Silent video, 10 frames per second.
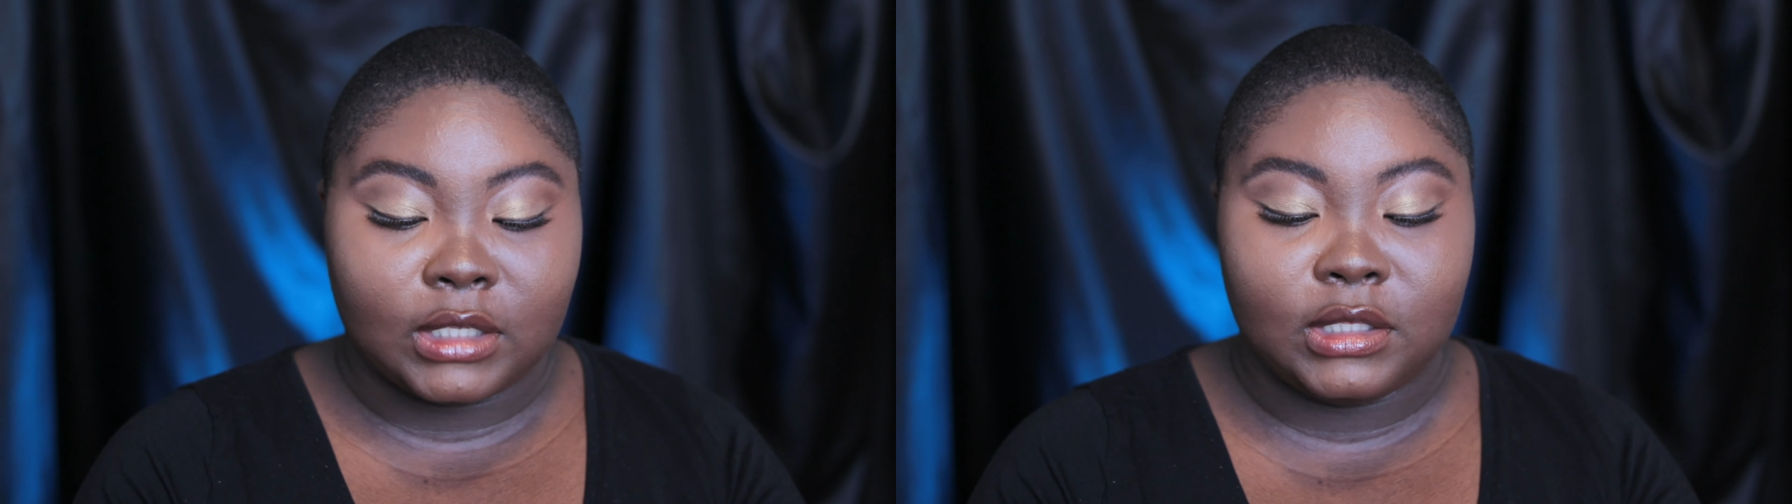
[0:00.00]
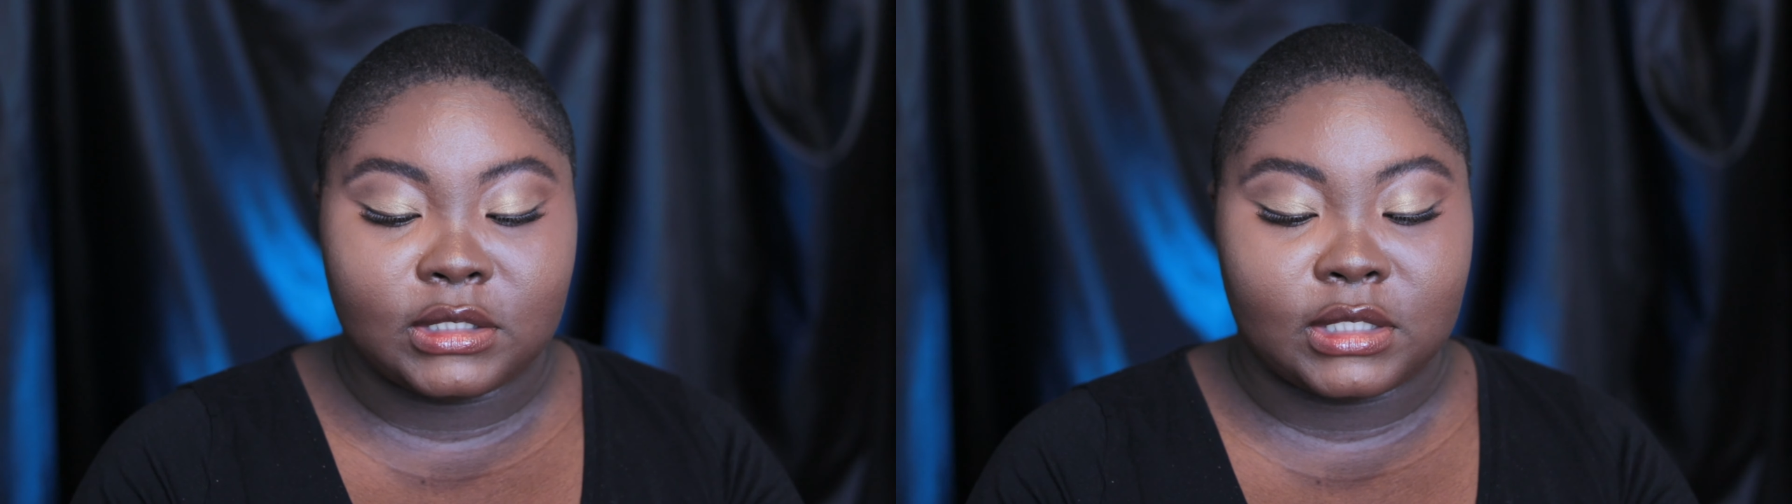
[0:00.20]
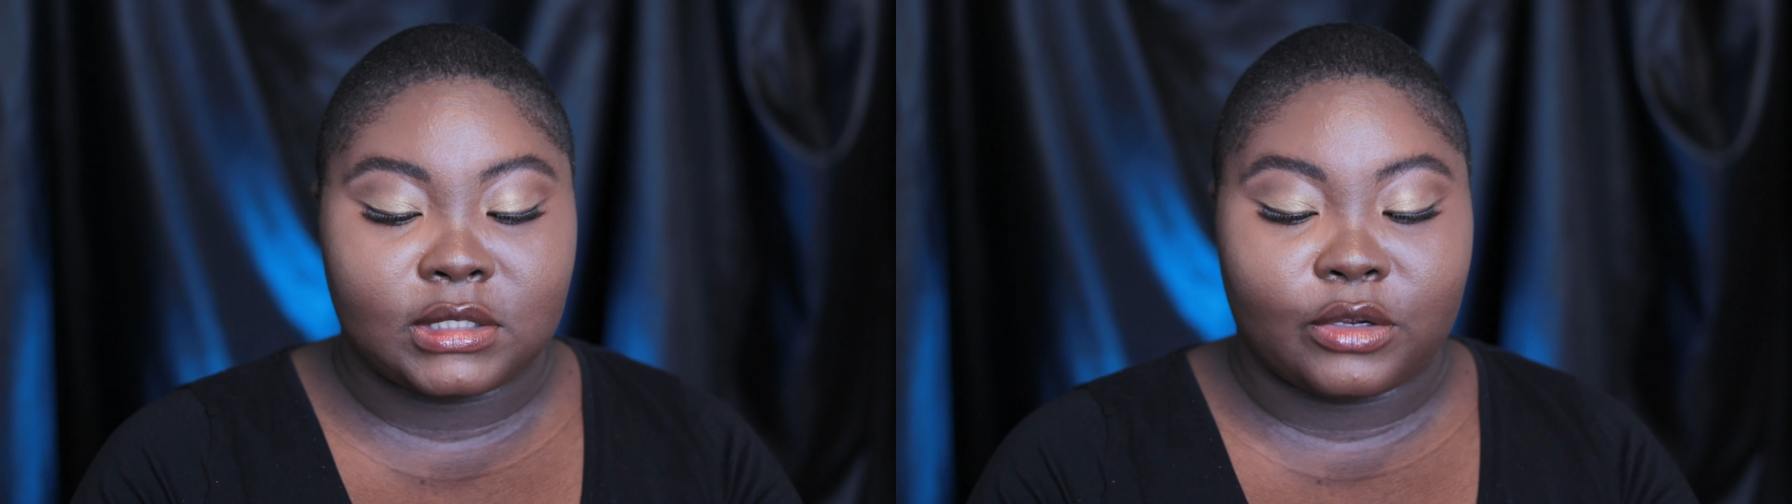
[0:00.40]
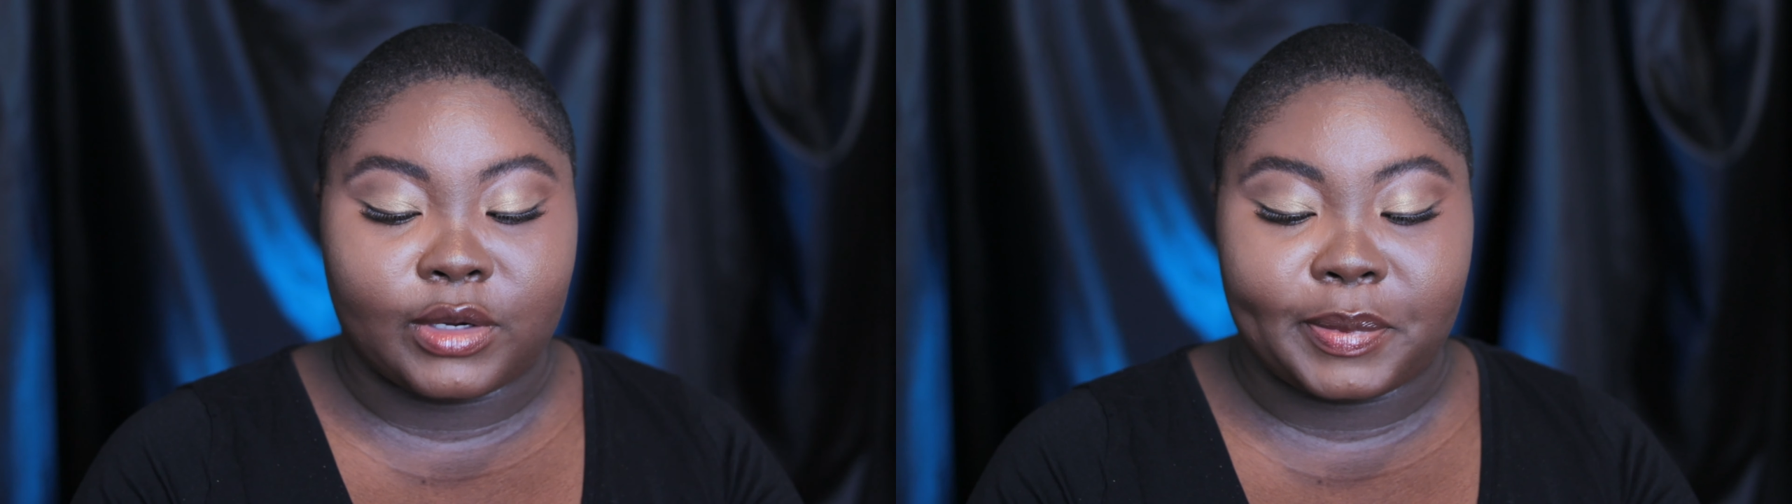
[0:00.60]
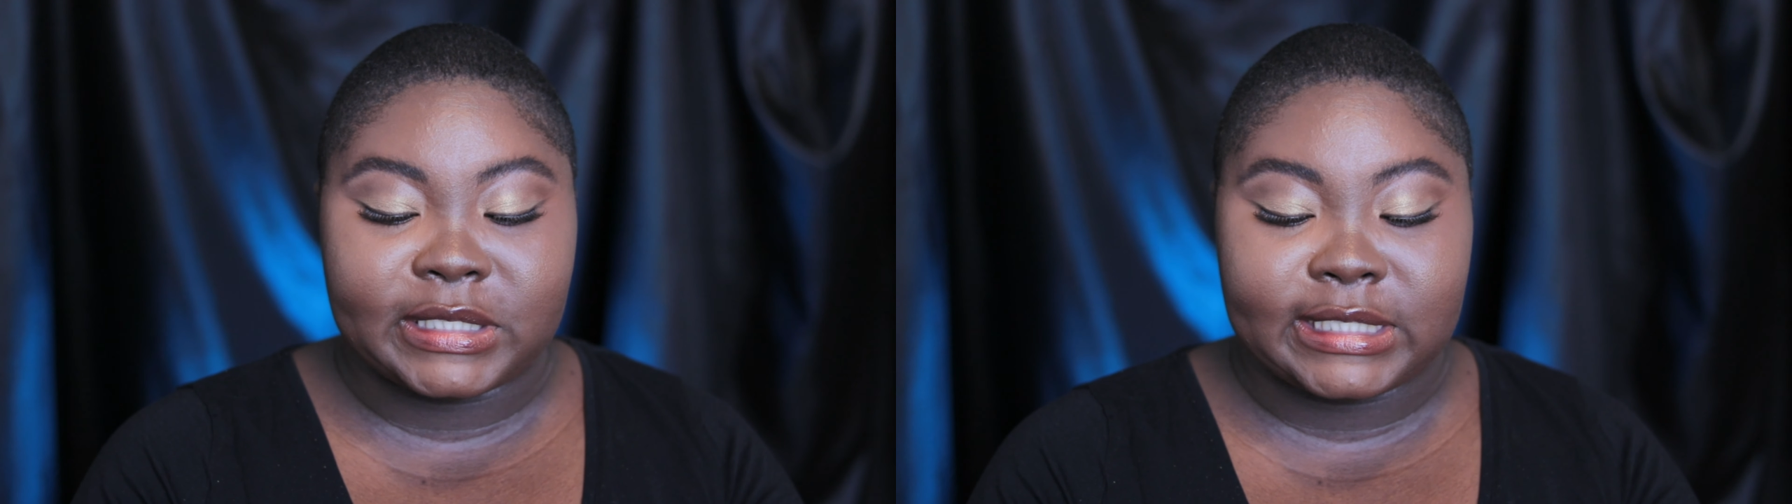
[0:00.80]
this is the
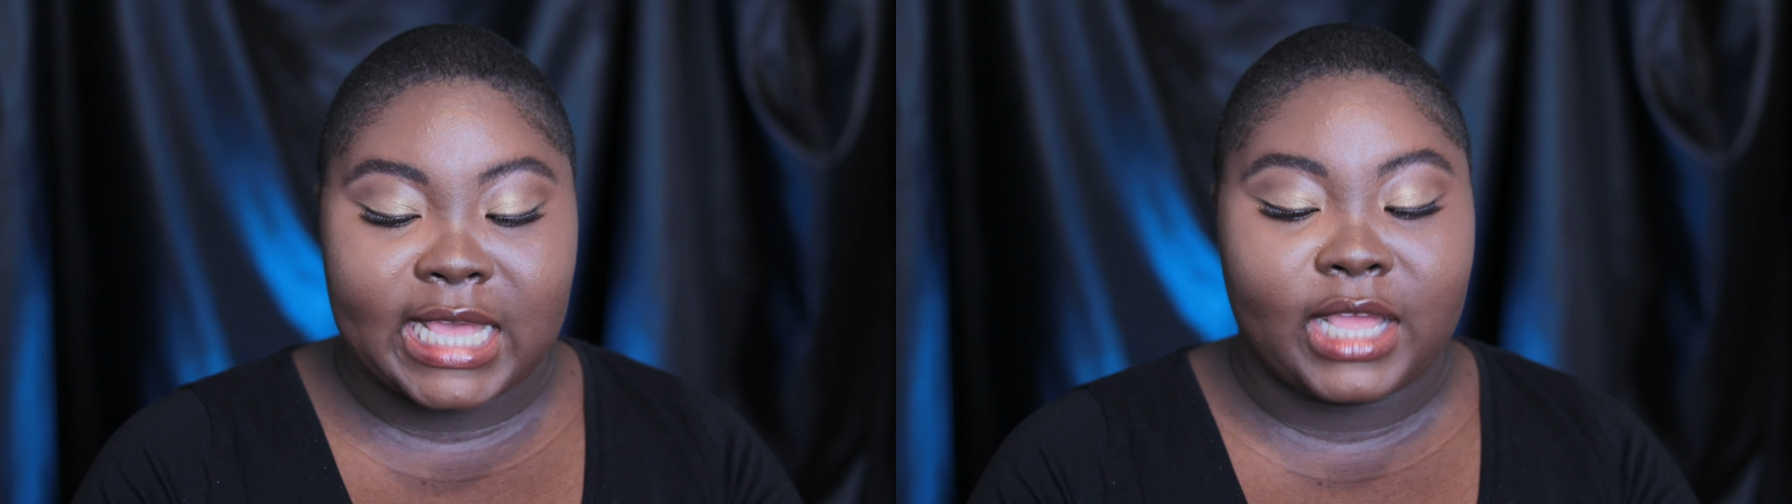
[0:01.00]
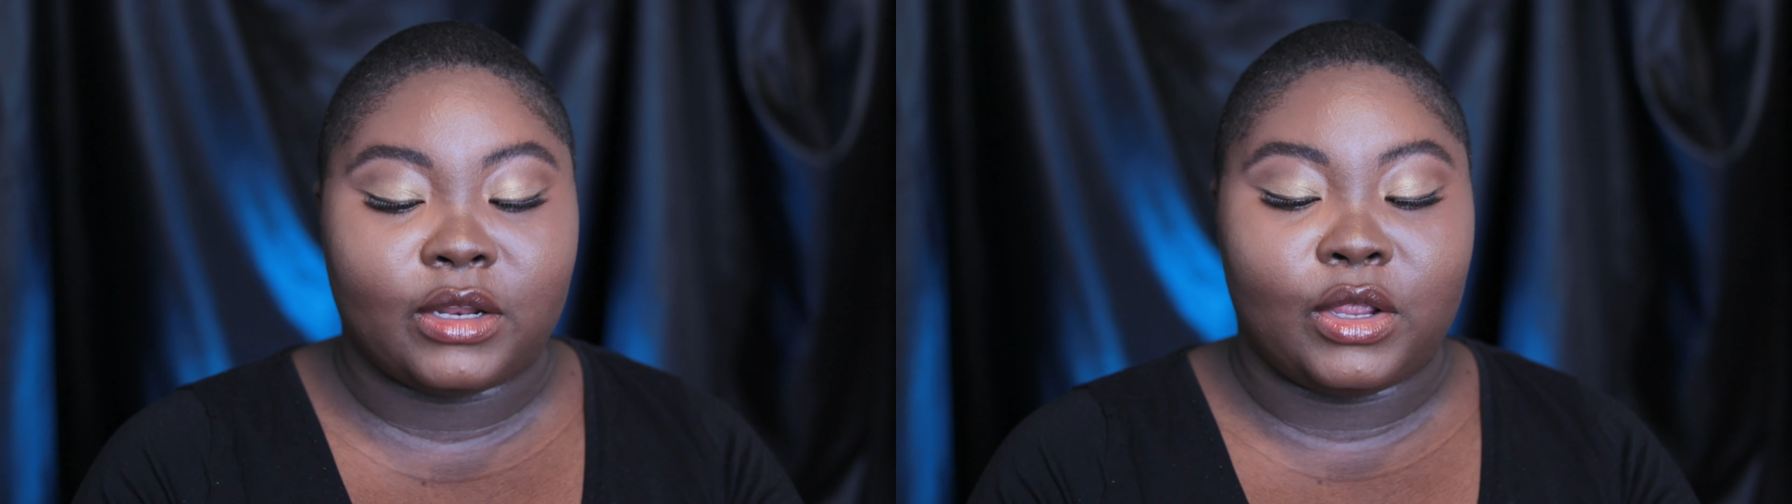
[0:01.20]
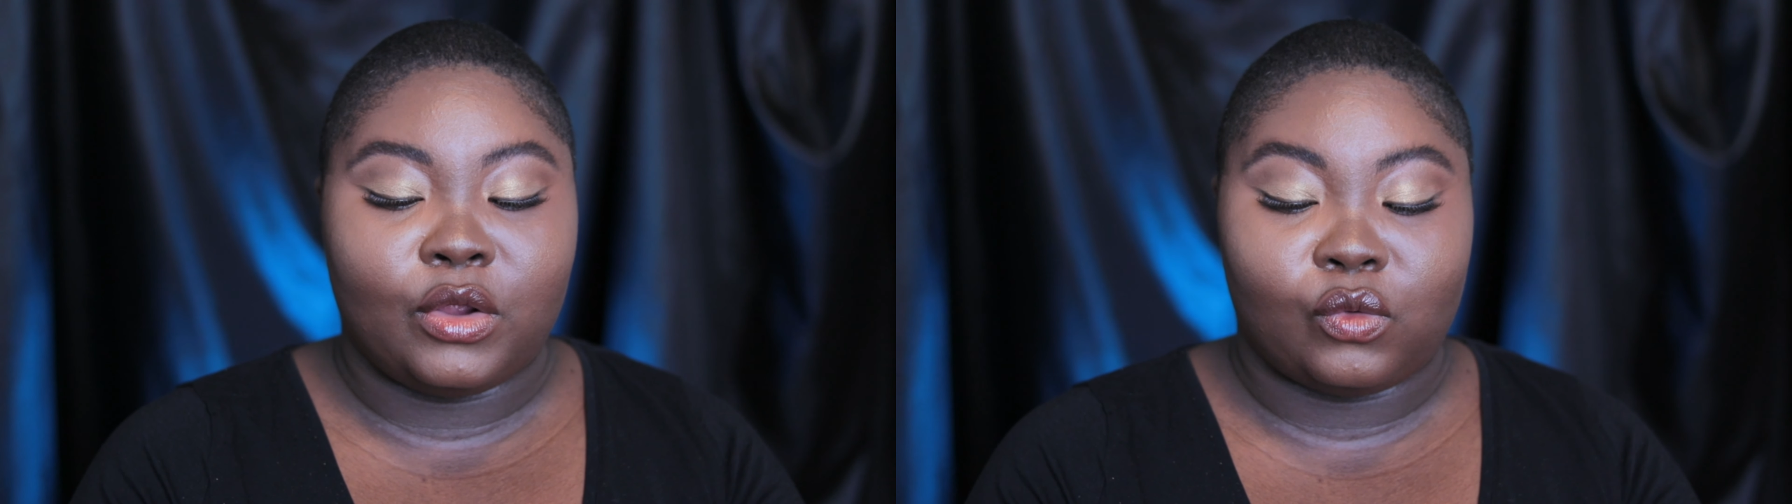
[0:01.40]
Grip and Set